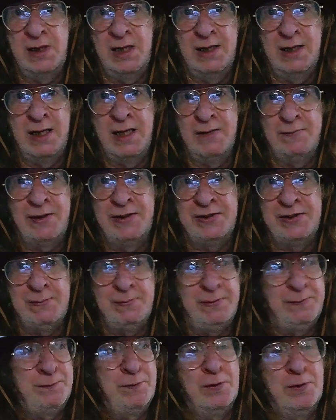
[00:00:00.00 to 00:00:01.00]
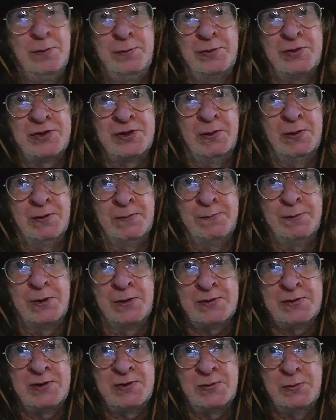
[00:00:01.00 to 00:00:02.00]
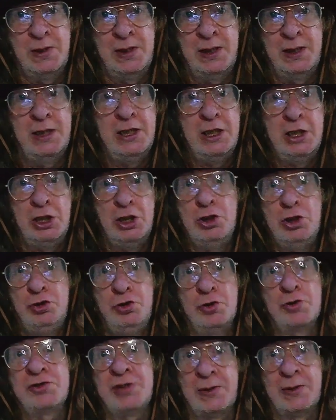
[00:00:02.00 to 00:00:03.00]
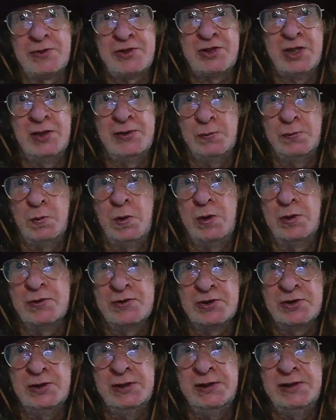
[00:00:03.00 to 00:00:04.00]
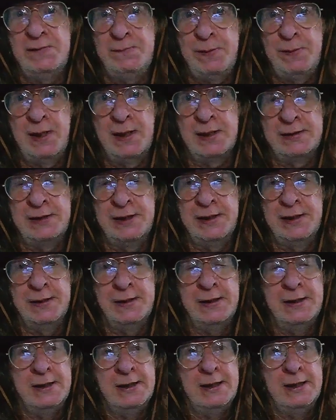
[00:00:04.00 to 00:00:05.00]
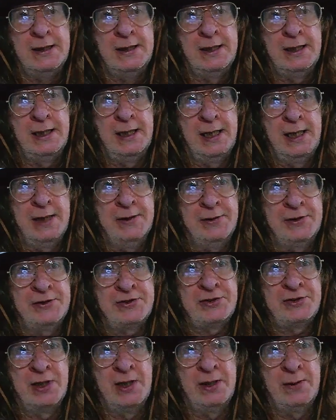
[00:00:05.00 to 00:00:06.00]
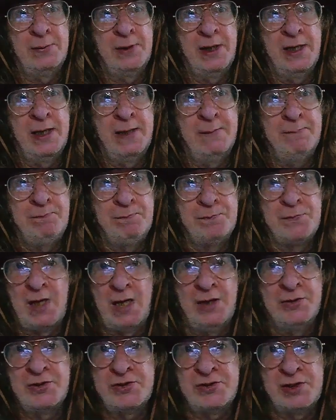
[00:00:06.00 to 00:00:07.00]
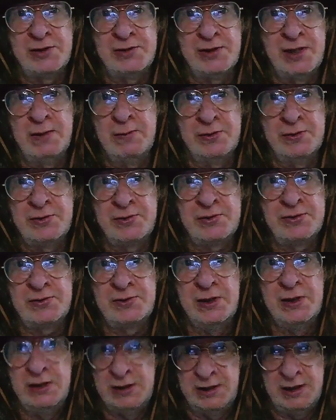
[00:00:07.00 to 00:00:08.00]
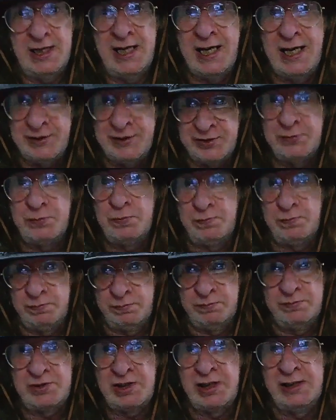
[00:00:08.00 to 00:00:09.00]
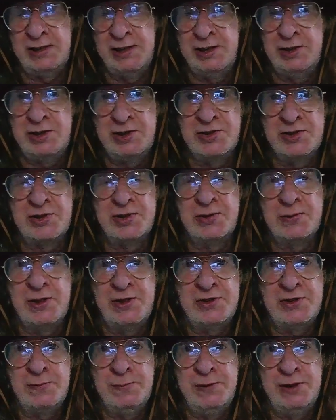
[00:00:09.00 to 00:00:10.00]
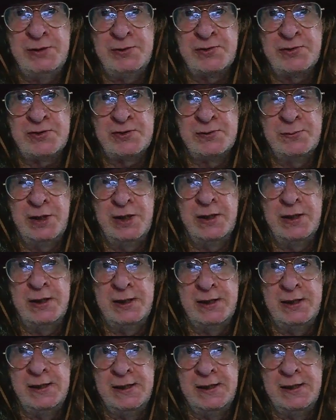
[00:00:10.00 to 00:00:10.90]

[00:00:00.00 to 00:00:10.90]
I've had it before with solar boxes where just outside the warranty they've packed in. And so I just said no, and taking into consideration my customer